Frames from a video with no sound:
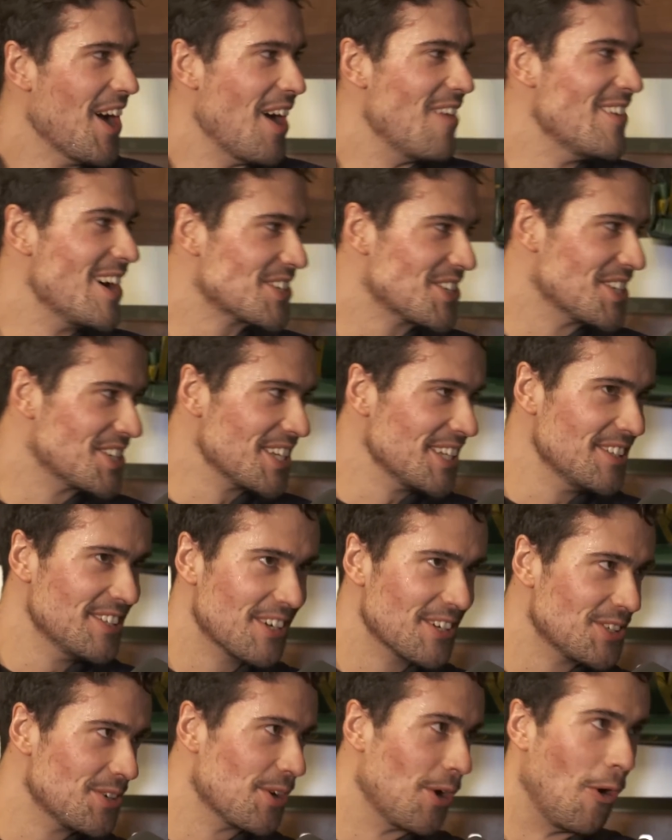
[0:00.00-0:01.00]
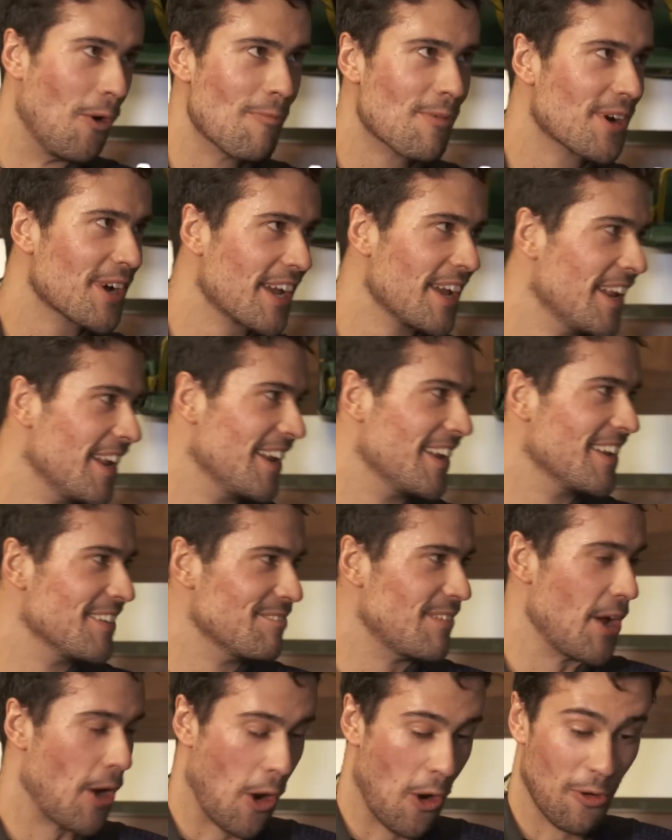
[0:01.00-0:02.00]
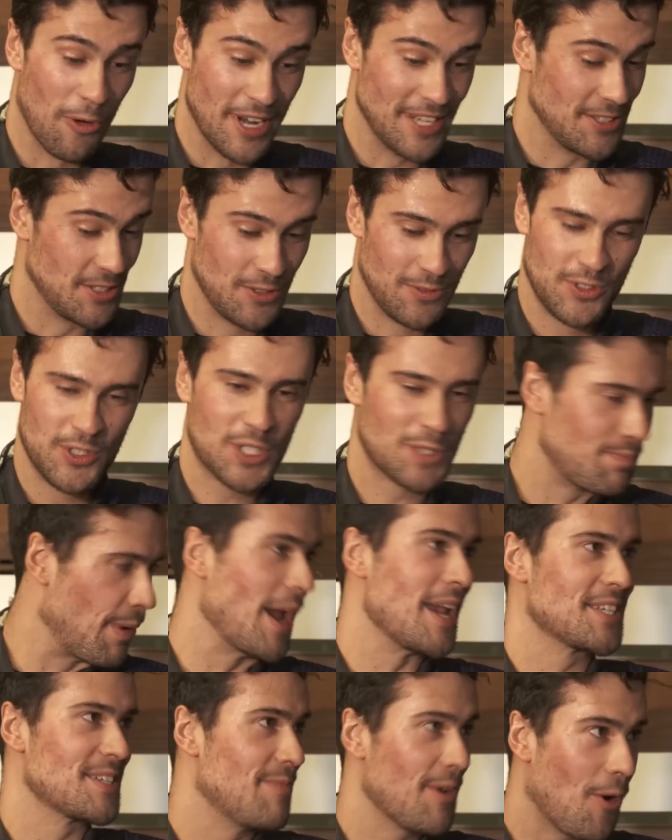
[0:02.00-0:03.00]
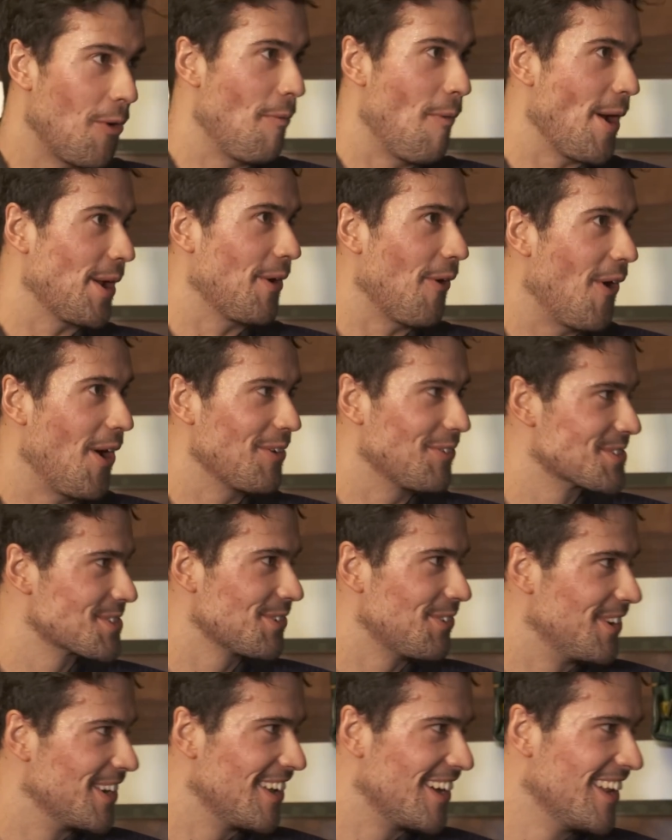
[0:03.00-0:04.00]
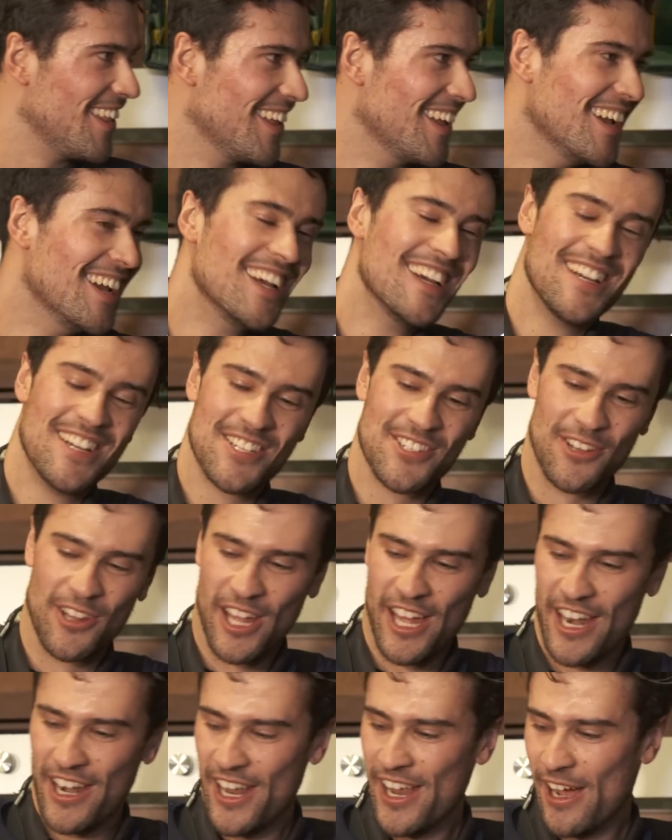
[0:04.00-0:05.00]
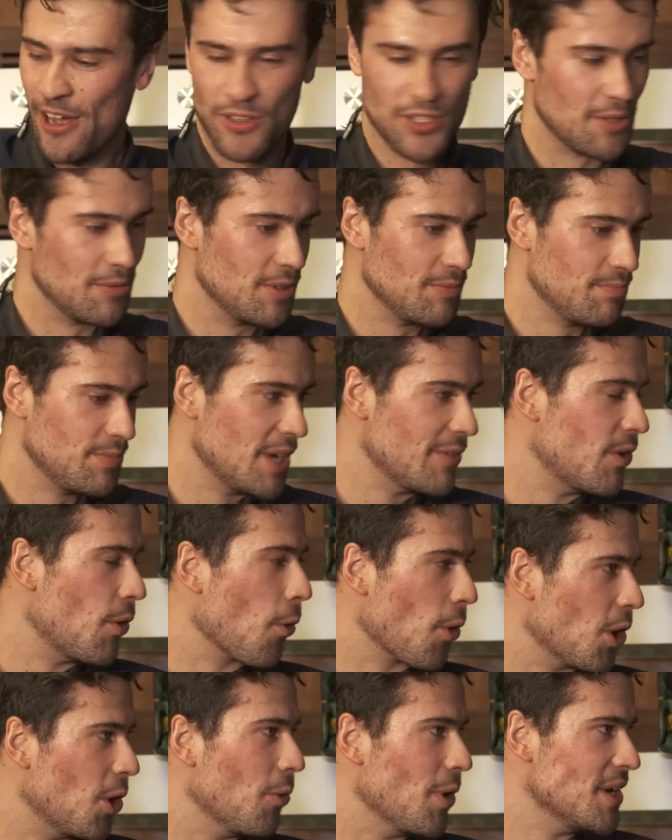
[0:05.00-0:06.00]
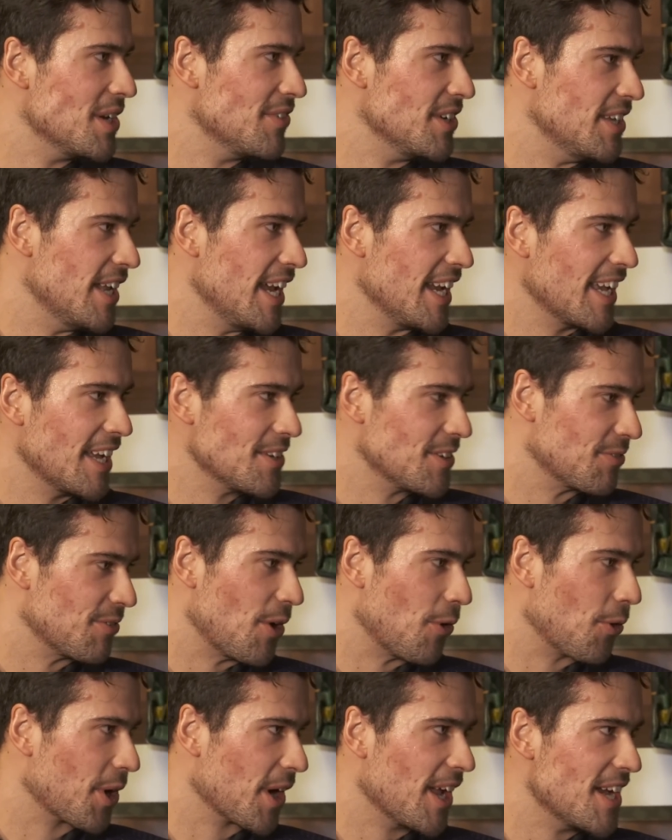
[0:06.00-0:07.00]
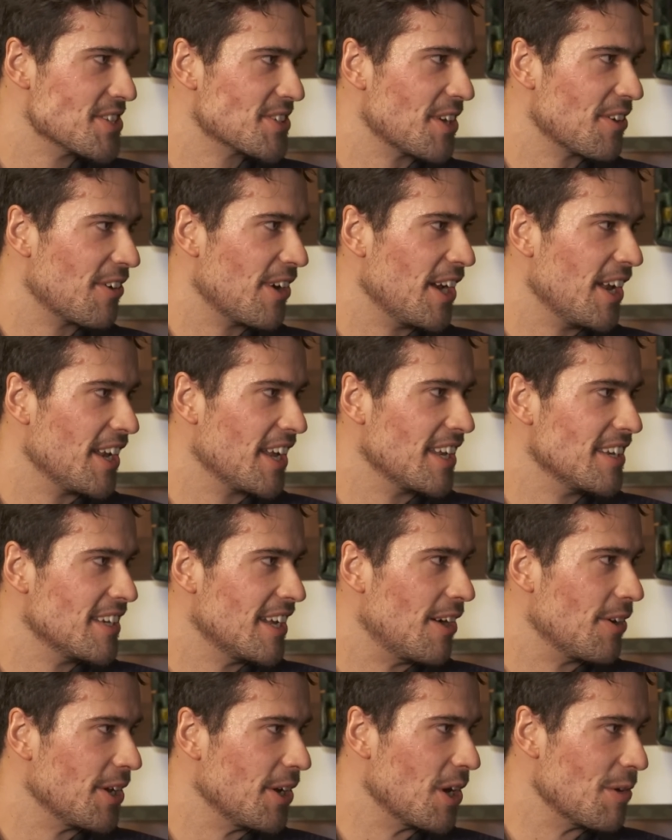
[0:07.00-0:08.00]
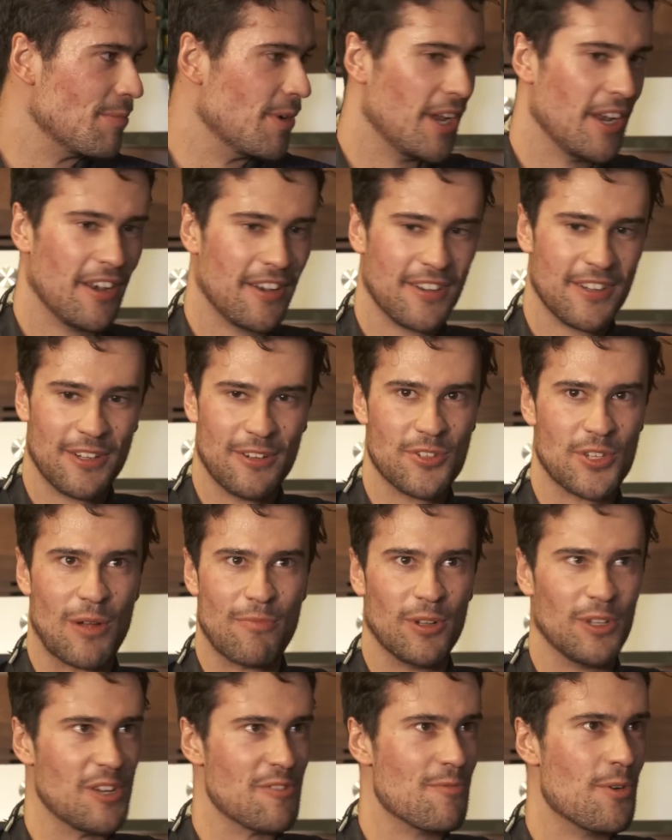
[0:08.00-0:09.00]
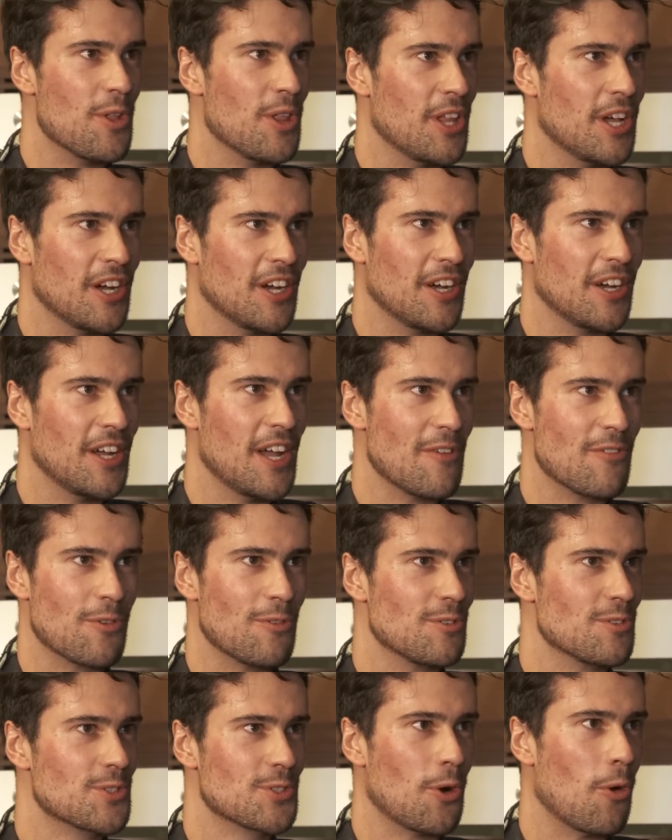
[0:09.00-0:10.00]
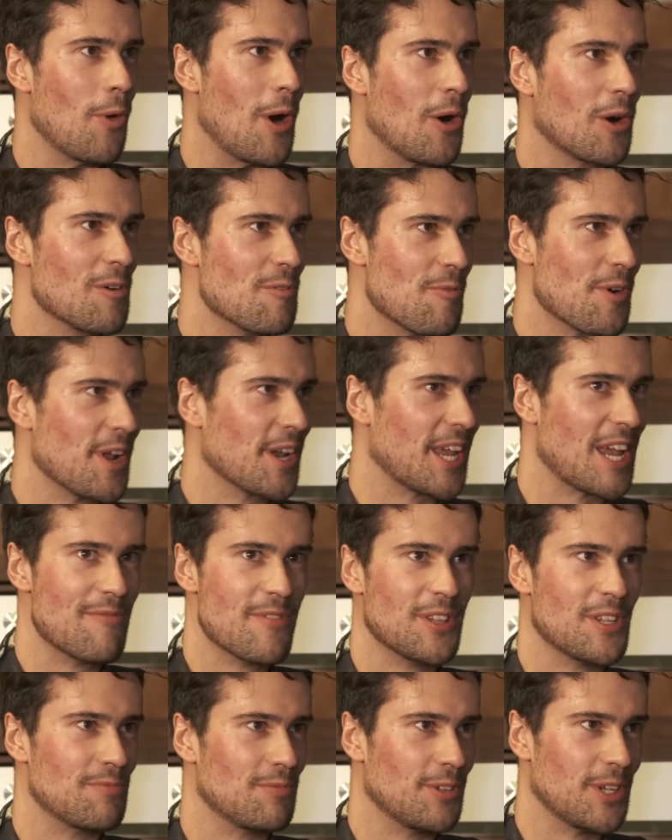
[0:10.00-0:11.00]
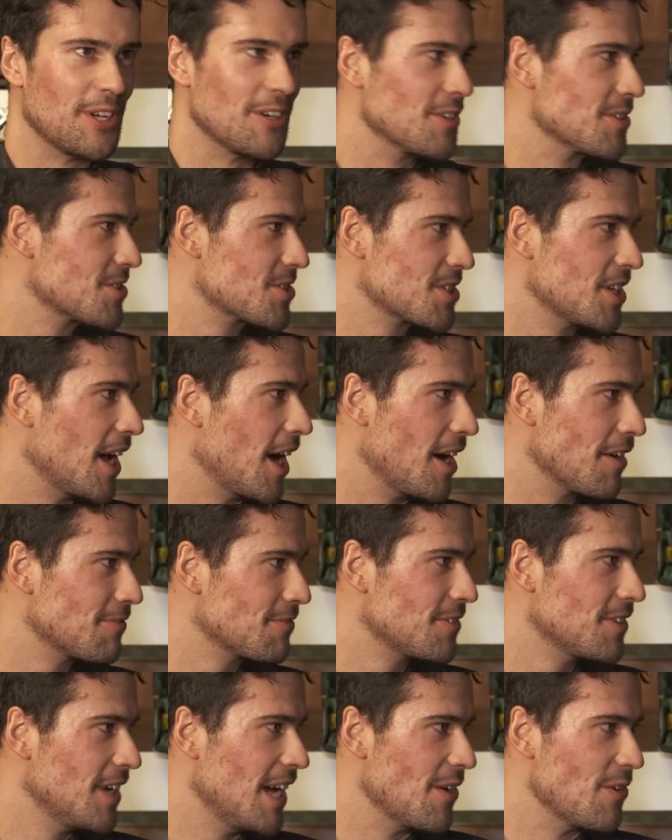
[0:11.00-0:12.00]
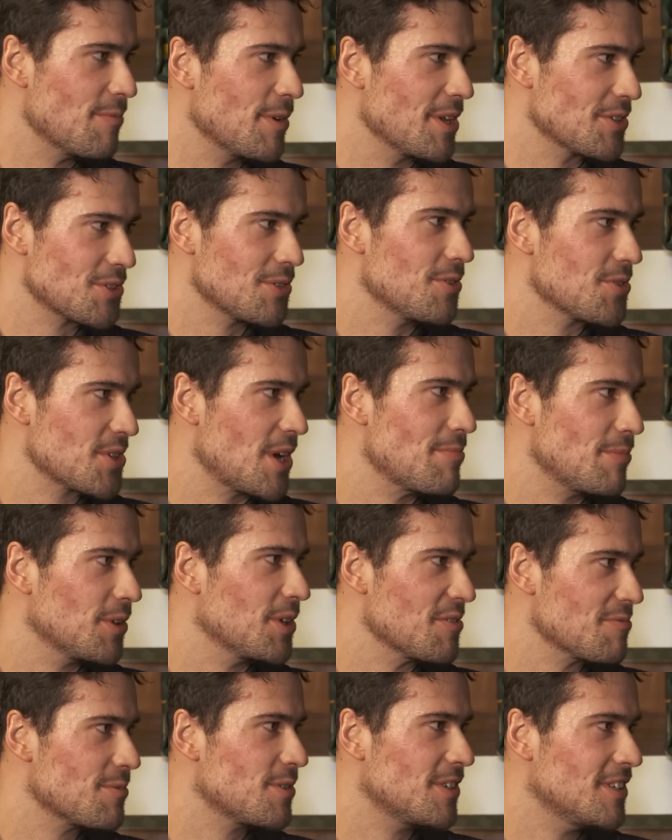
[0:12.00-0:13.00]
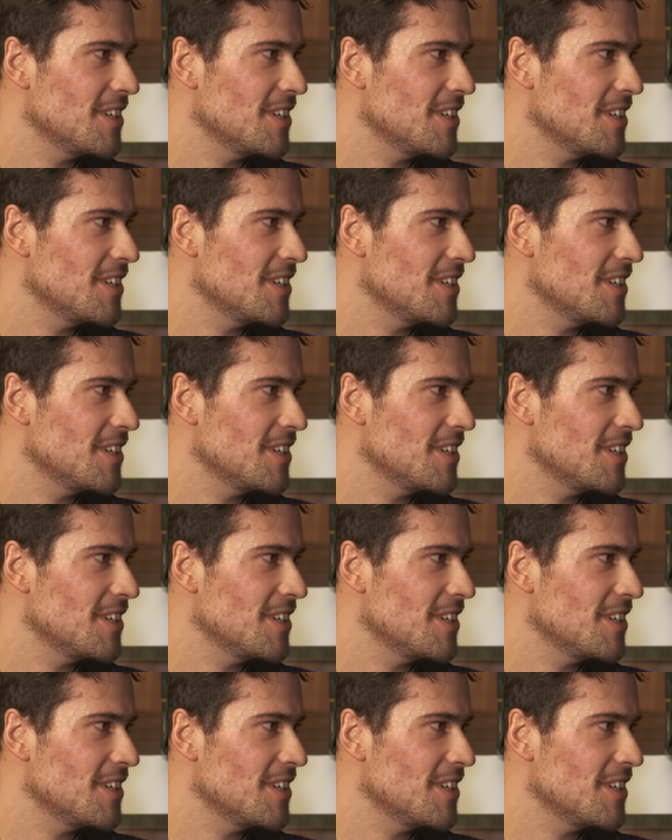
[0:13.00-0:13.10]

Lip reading: I'm actually sitting there doing homework and my heart rate spikes. I'm like, oh my God, what's going on? So then yeah, it was a bit of a whirlwind of a day getting reorganized, getting ready to get down here. But it was unbelievable. Everyone was so welcome when I came in, the players, staff, everybody. So it was unbelievable.